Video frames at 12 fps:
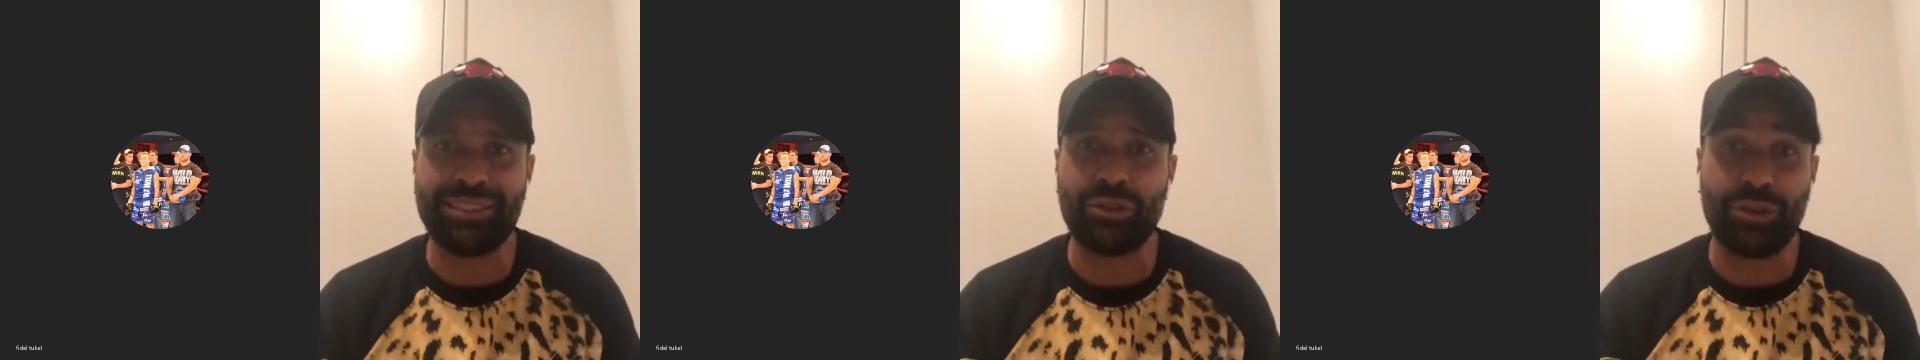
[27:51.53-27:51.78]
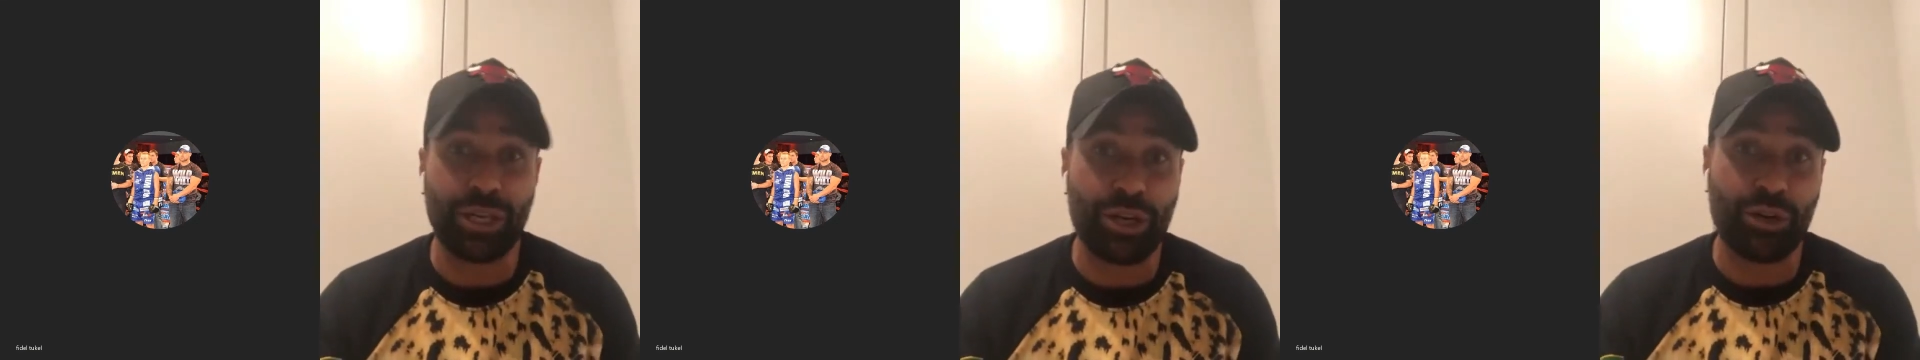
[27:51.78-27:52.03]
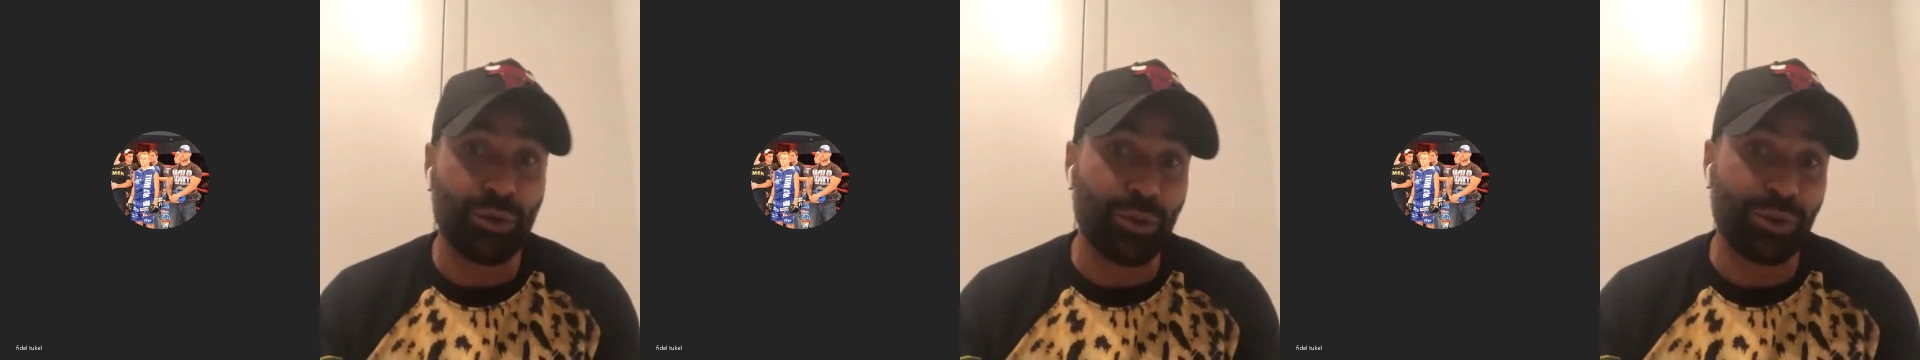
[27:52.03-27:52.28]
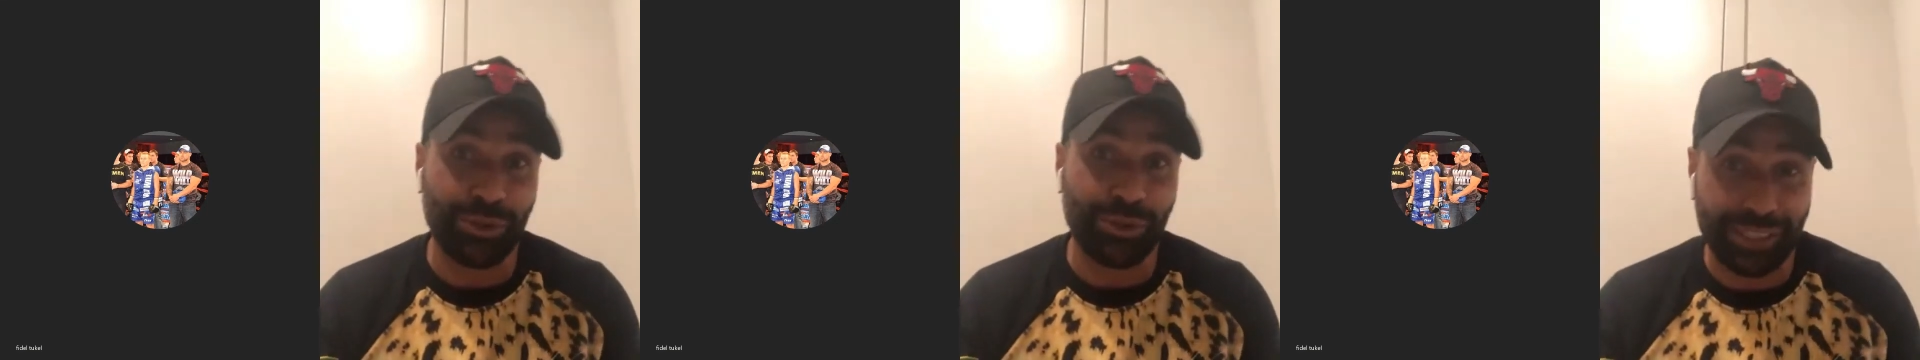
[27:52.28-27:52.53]
to Greg
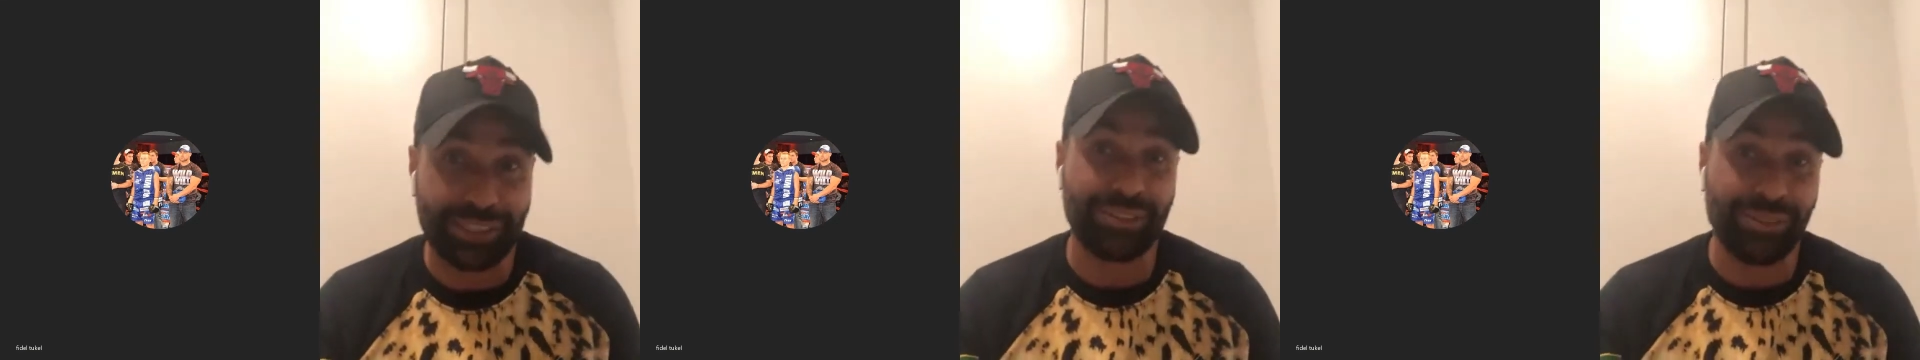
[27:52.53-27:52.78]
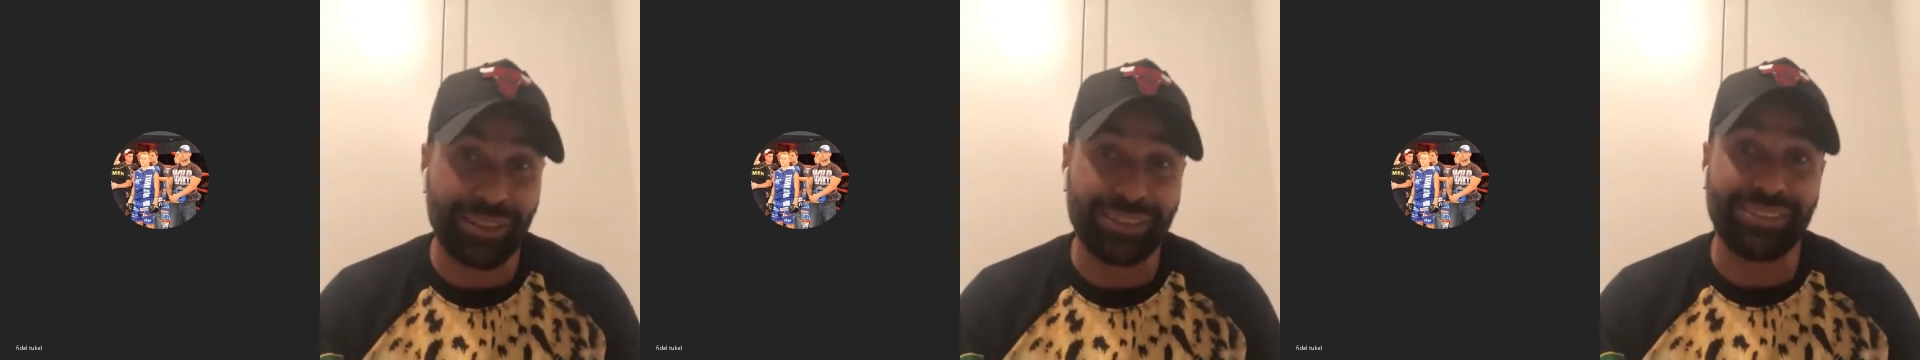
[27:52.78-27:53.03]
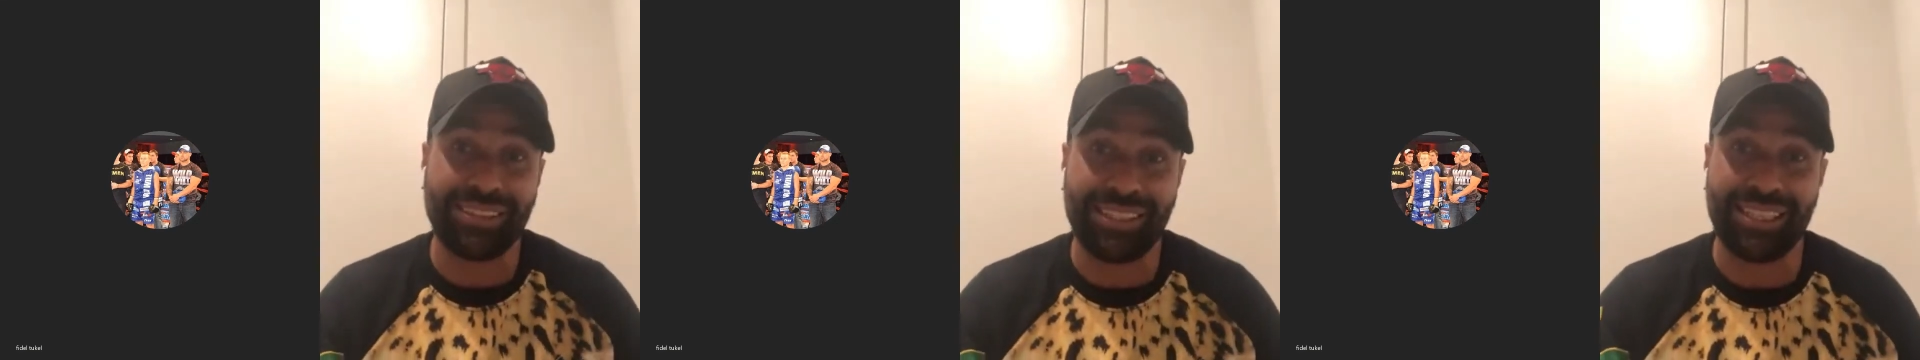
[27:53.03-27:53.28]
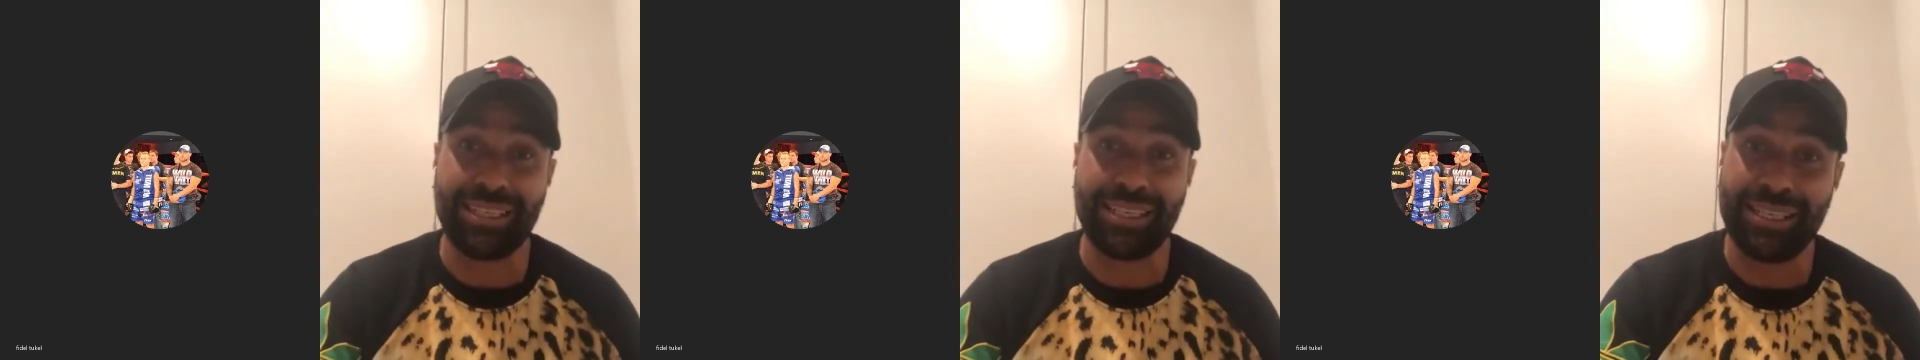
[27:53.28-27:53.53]
O'Rourke, who actually runs
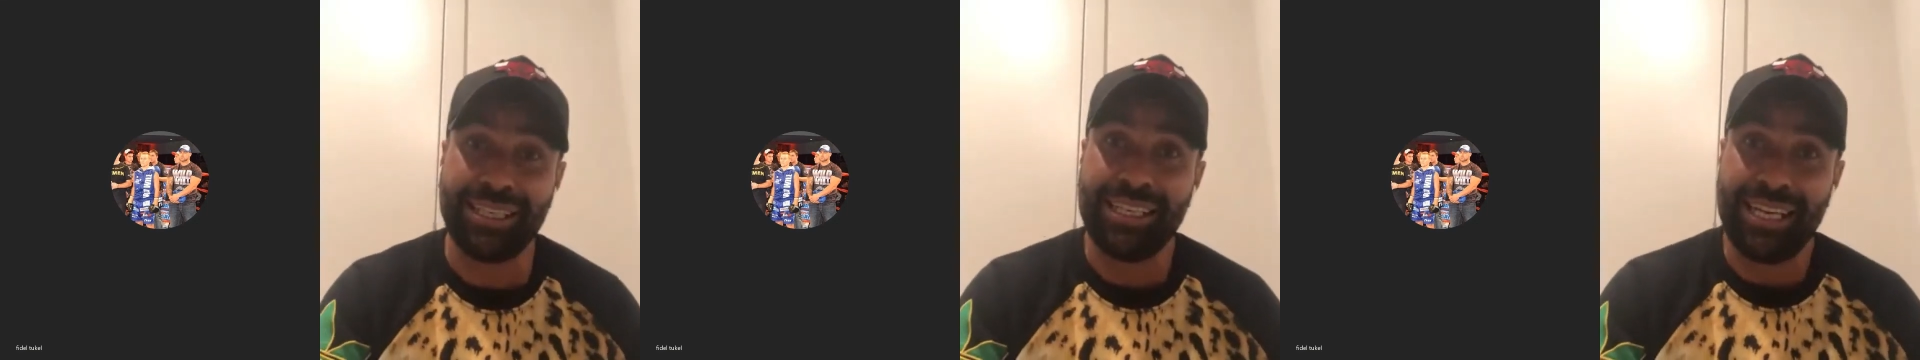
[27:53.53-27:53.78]
the